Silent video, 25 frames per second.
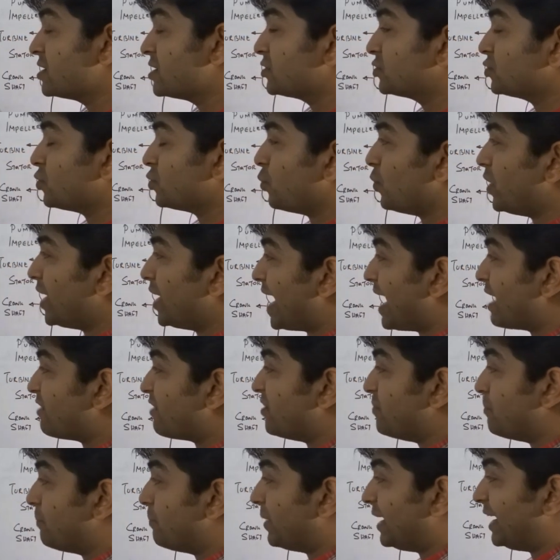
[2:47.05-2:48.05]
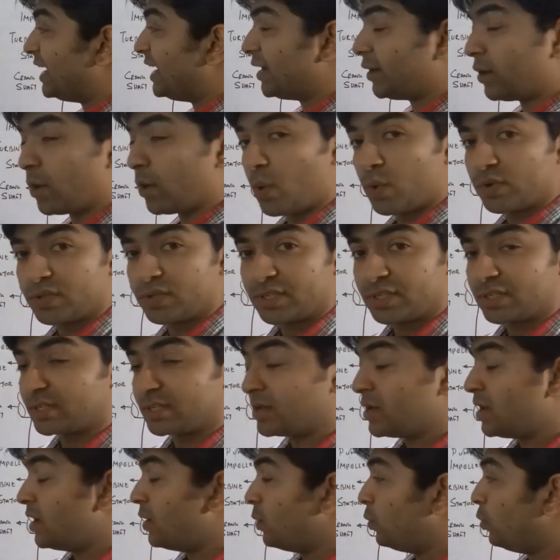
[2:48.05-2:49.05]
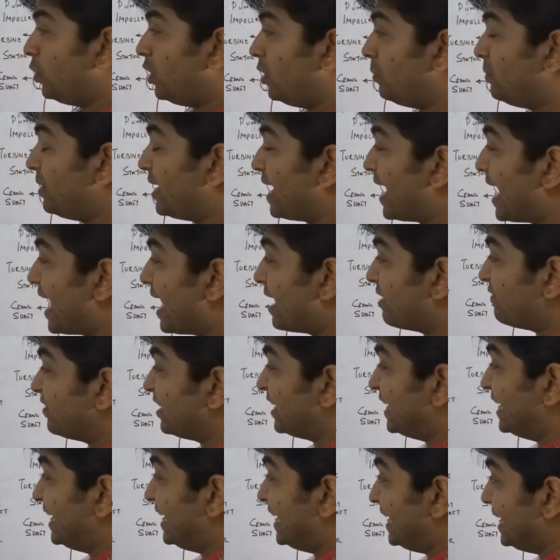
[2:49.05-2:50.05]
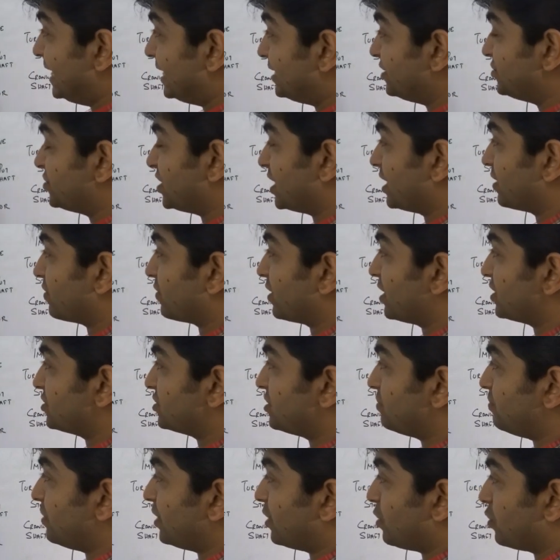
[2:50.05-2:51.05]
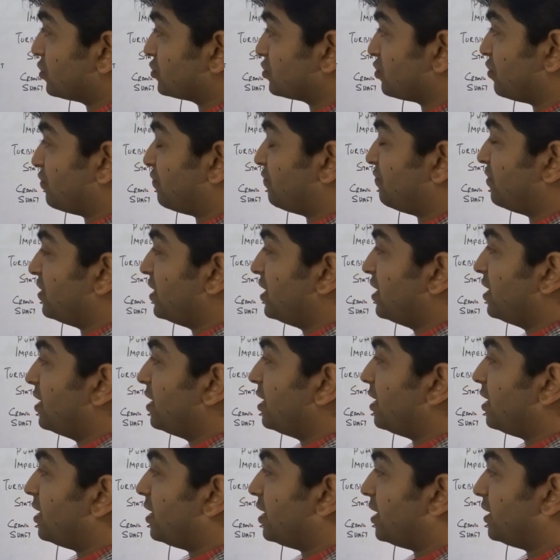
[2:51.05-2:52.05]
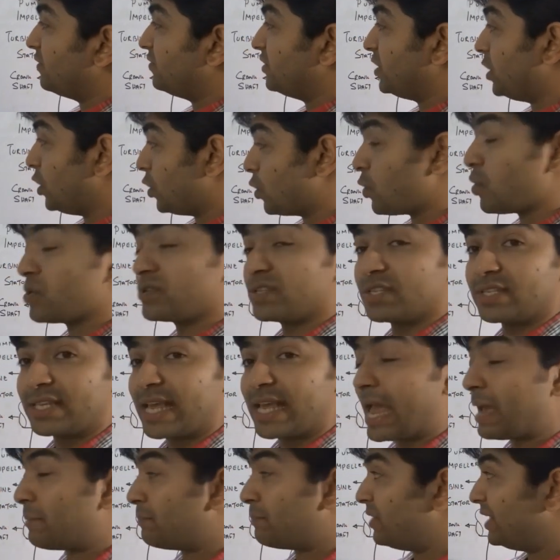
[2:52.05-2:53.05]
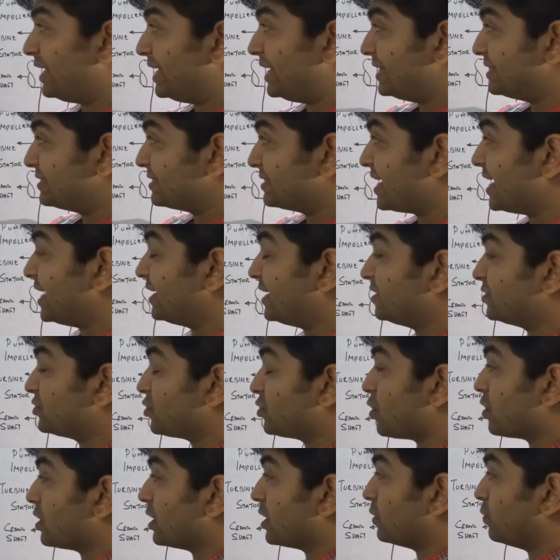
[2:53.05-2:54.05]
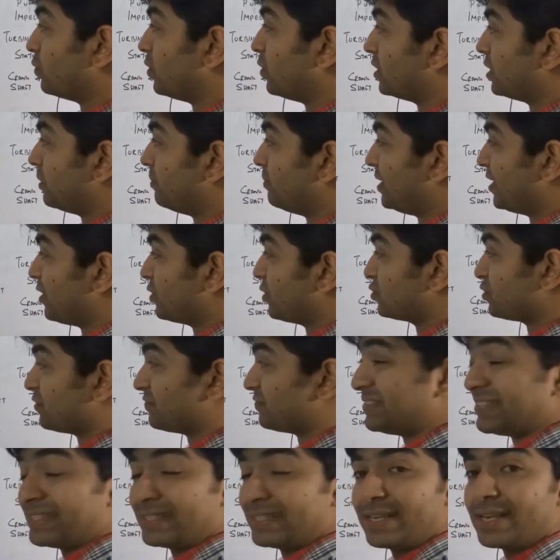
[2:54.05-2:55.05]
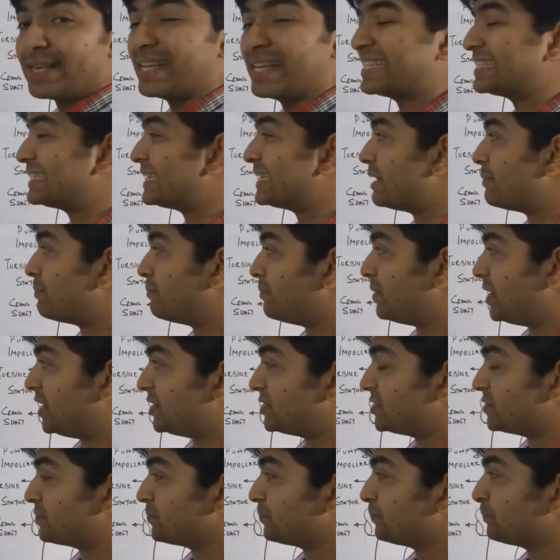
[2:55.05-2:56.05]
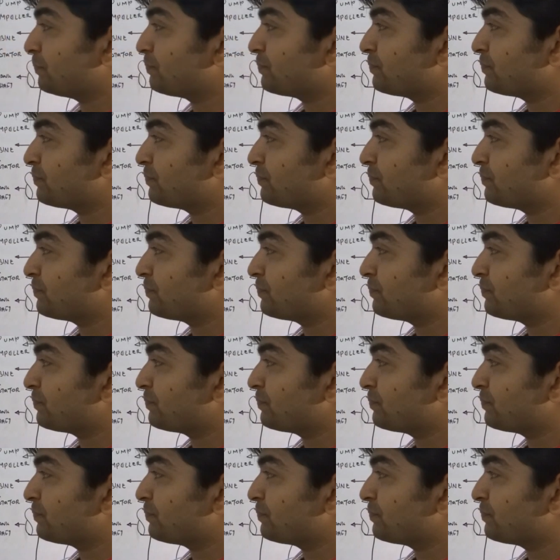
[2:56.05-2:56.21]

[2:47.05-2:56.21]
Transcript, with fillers: So we have impelling losses, we'll be having heat generation because of the losses happening inside the torque converter because of this slippage.